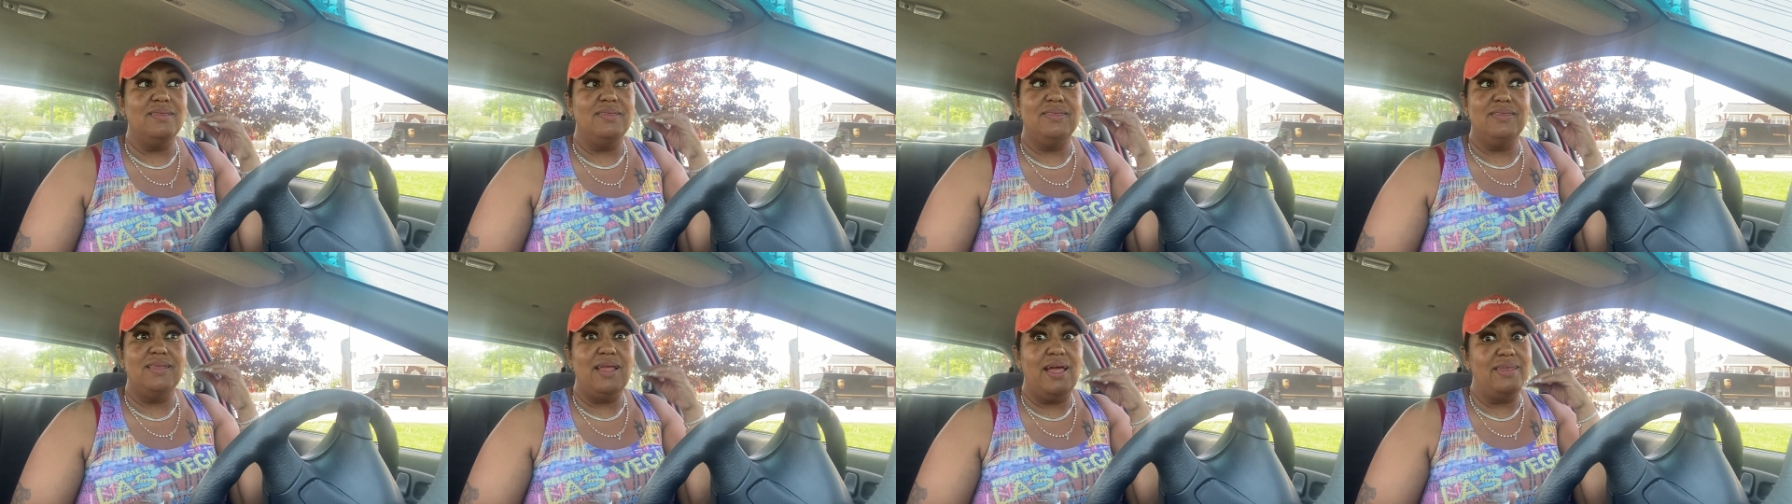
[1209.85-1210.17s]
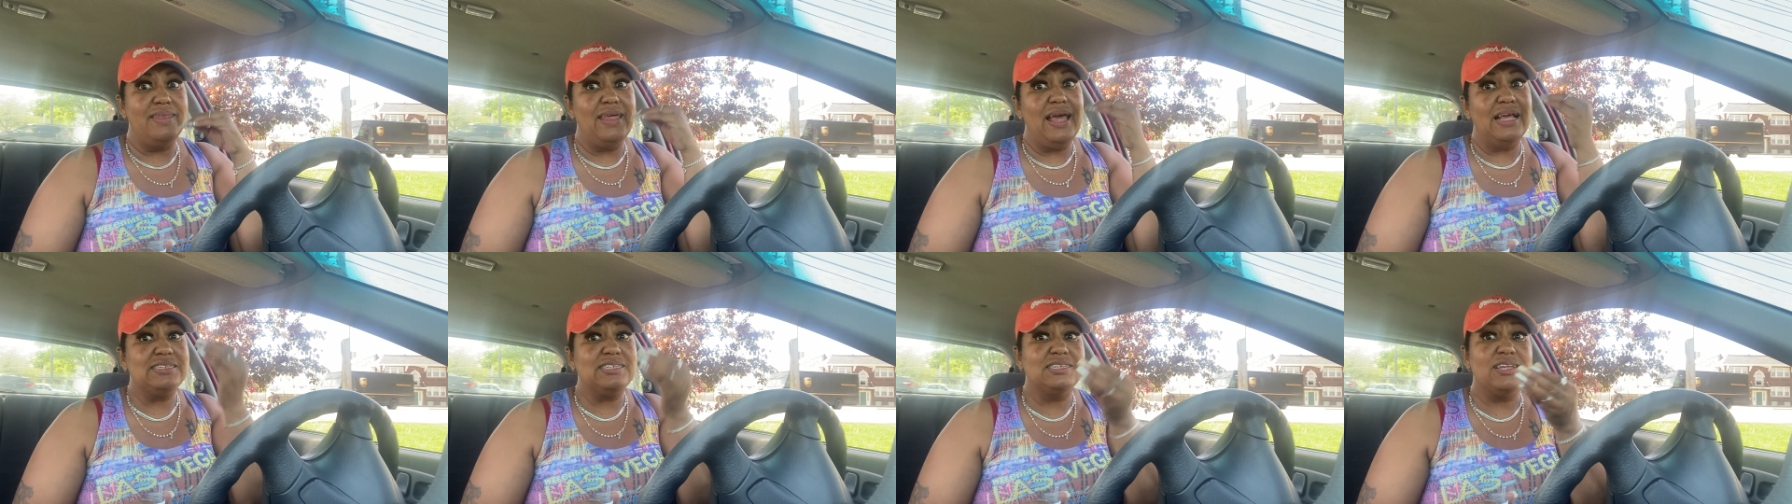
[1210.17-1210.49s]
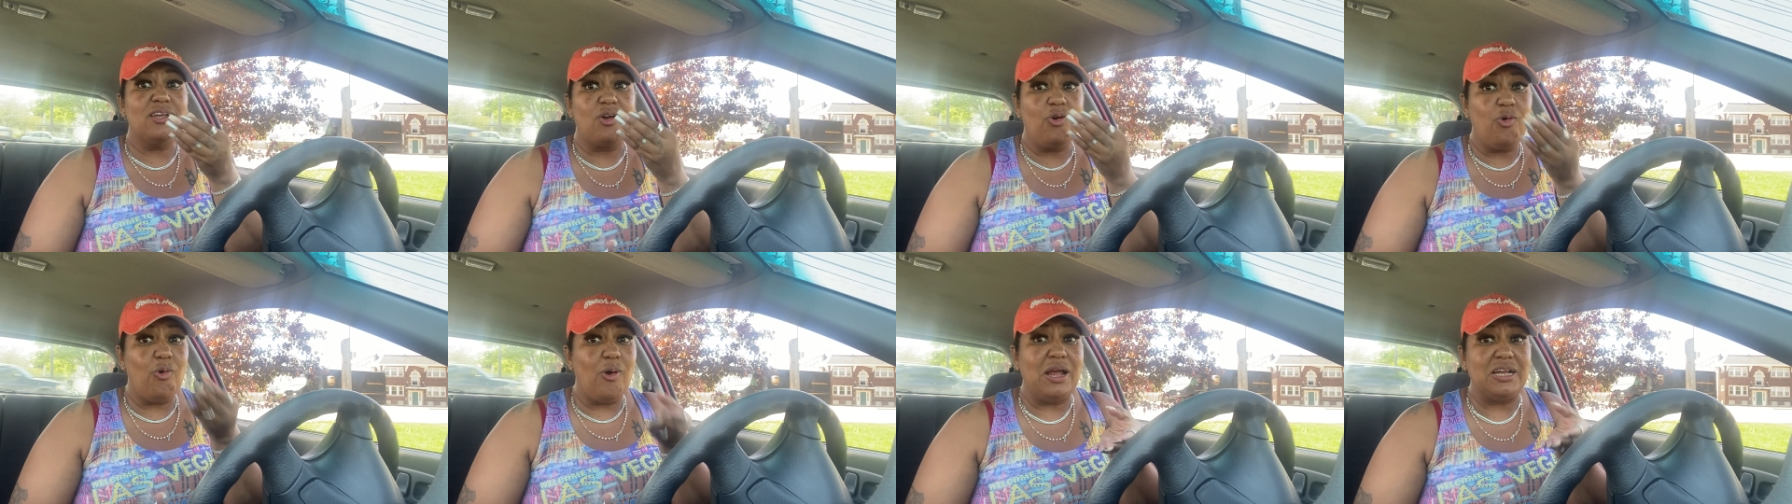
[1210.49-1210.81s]
now that's
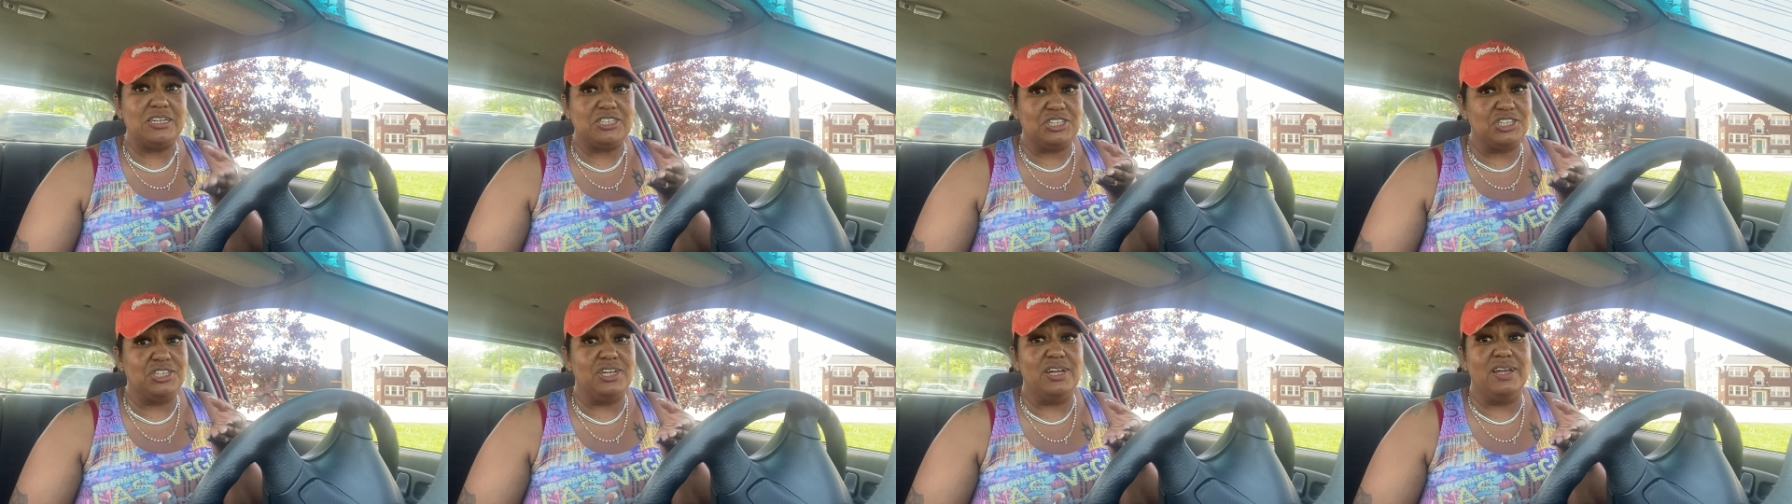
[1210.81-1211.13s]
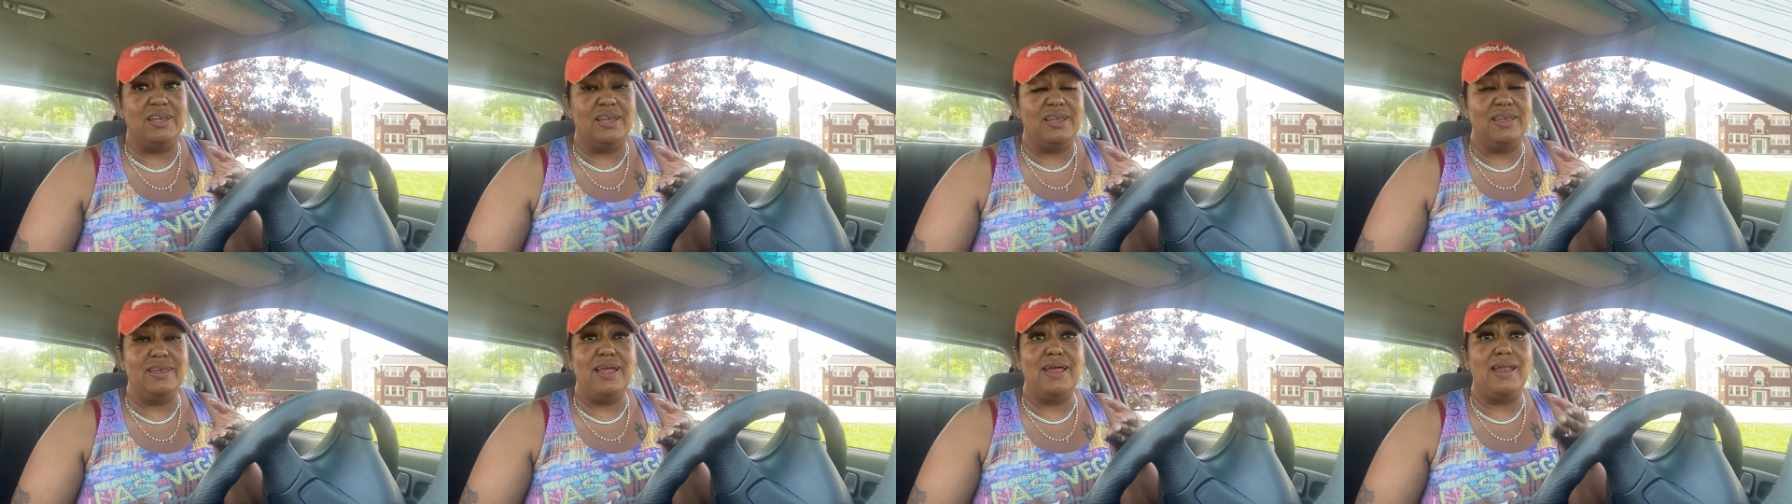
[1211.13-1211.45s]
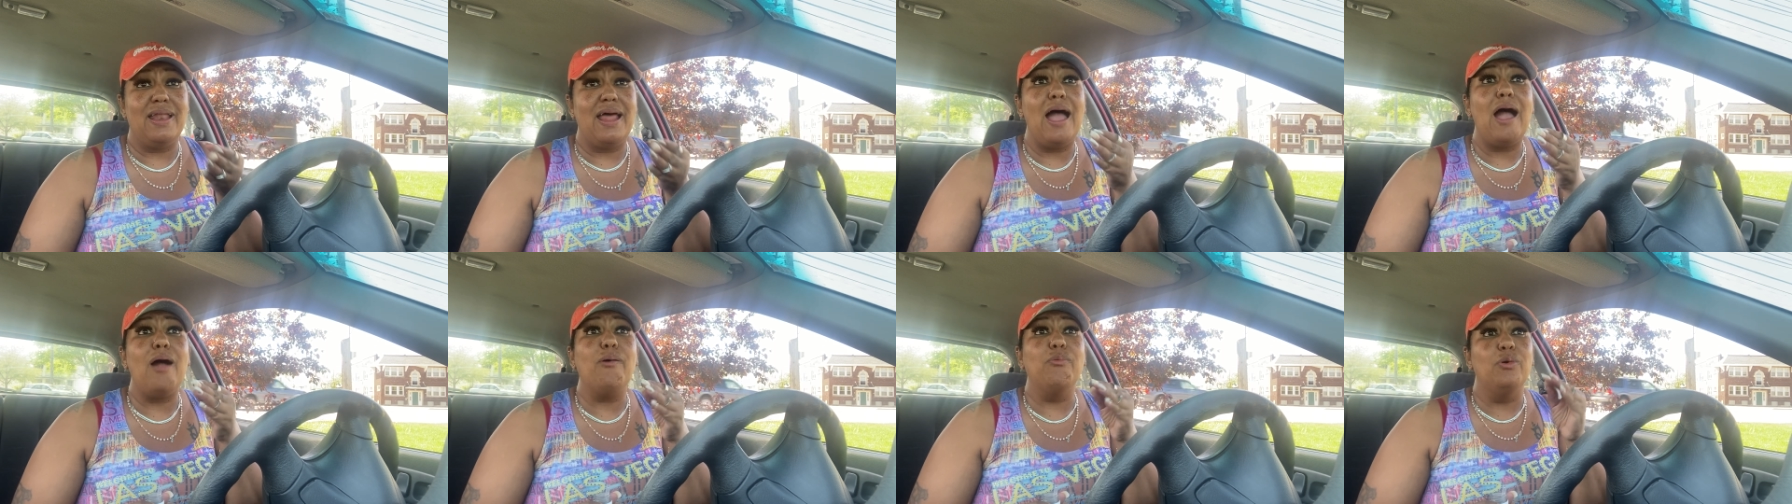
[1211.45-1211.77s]
a question that
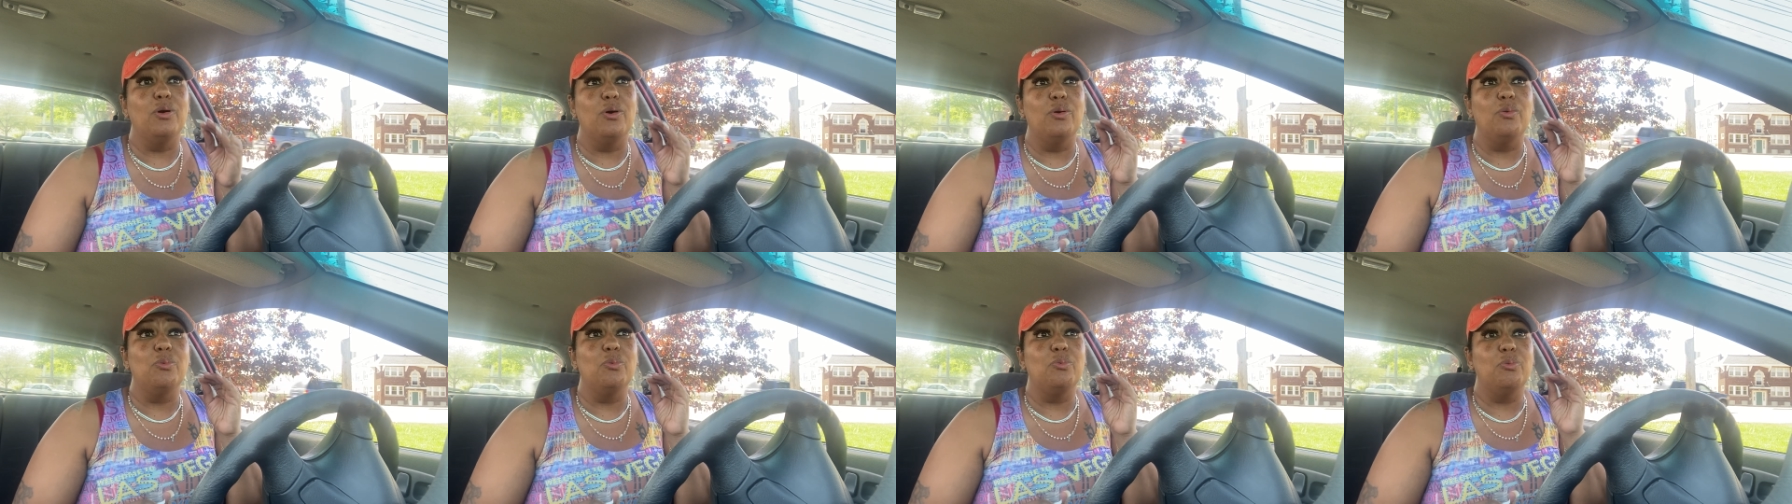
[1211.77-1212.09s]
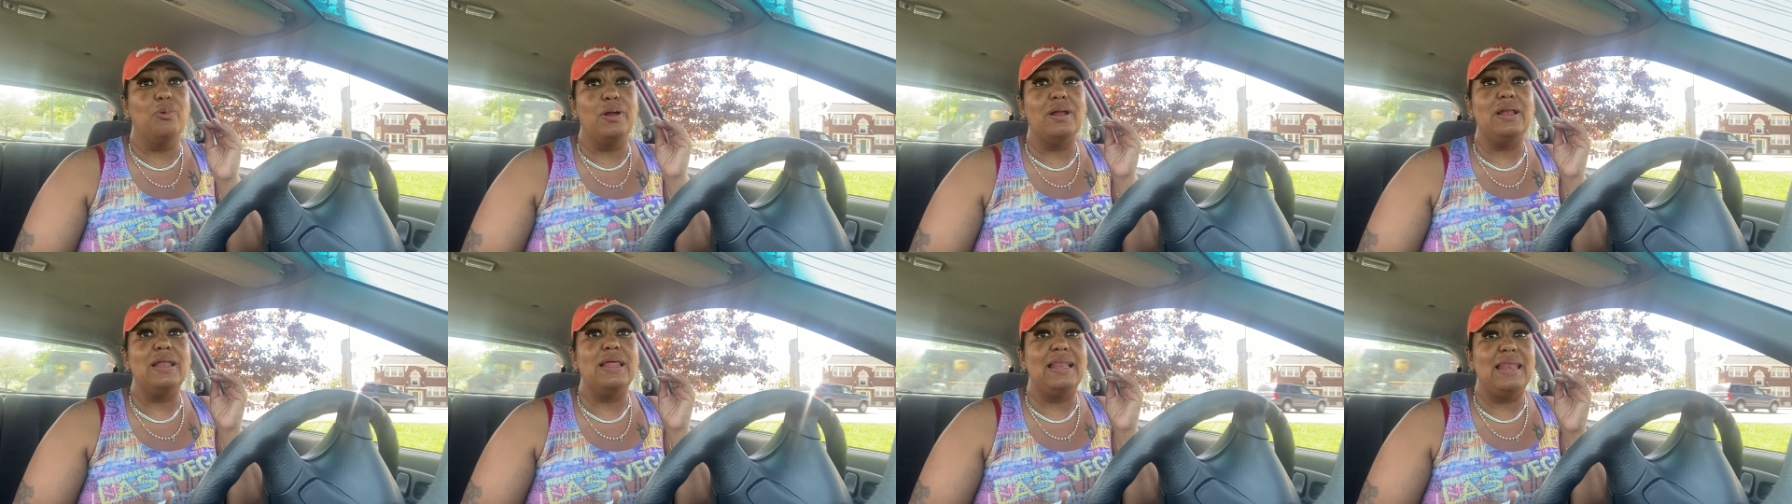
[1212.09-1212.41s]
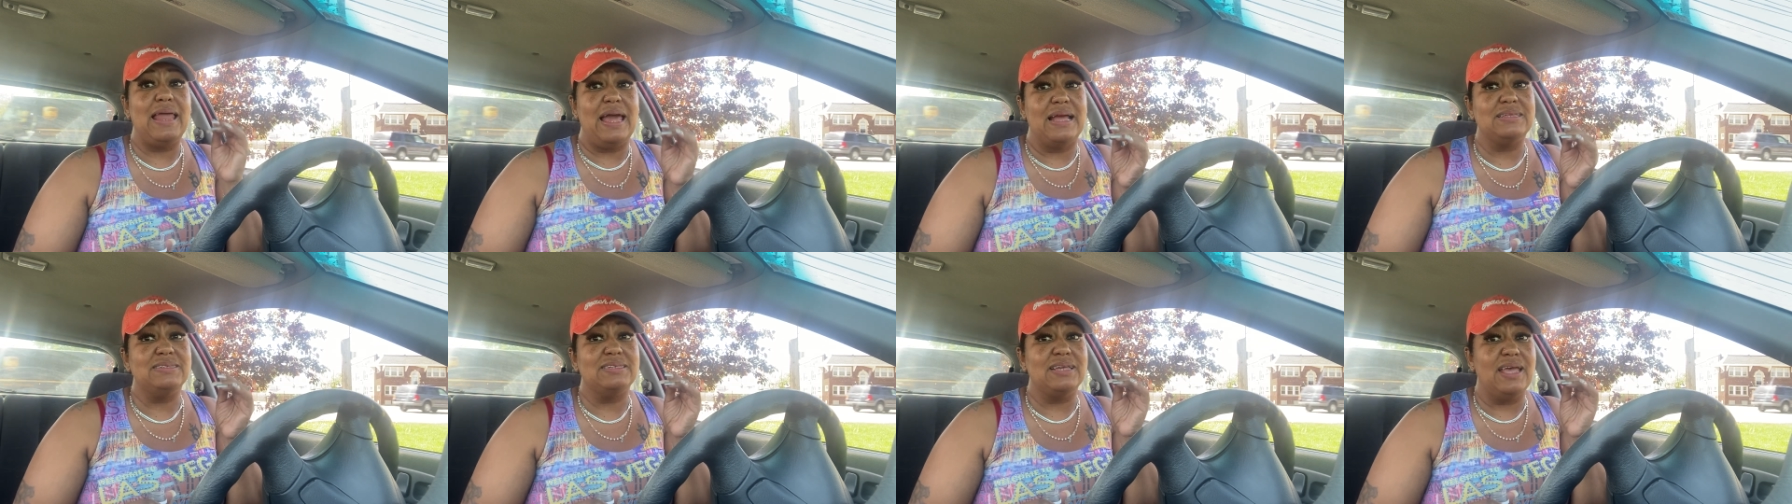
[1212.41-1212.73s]
I would really
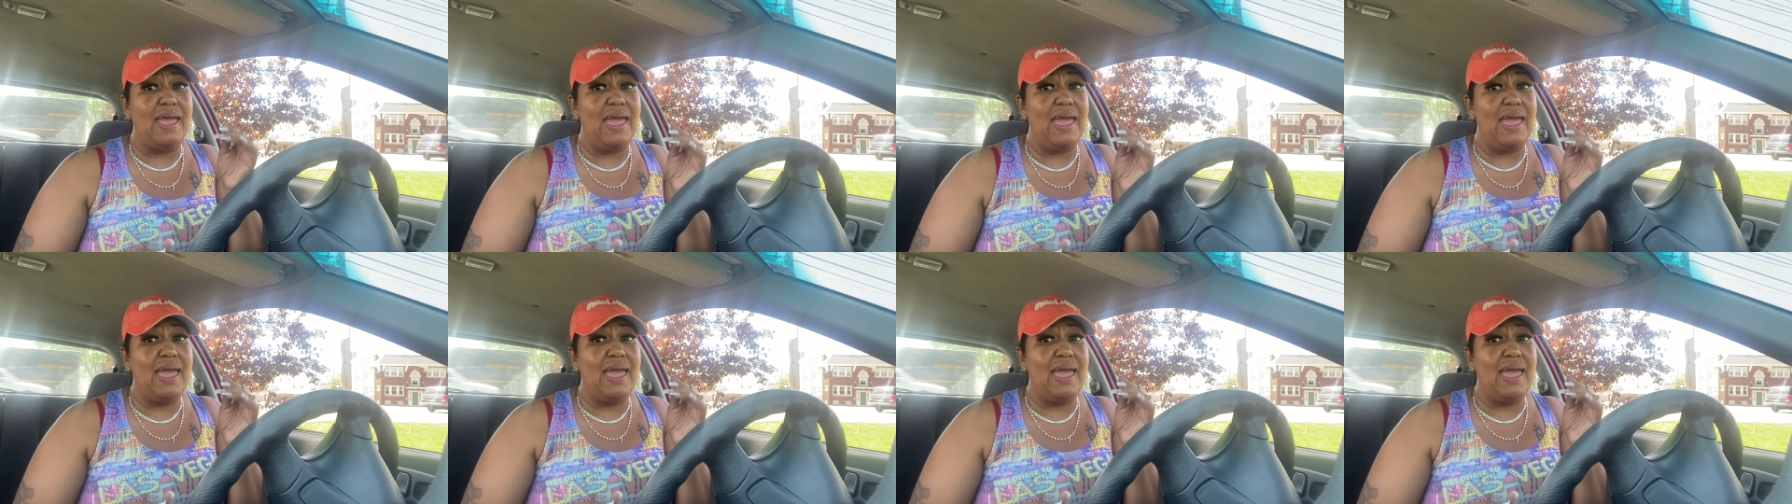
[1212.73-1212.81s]
like to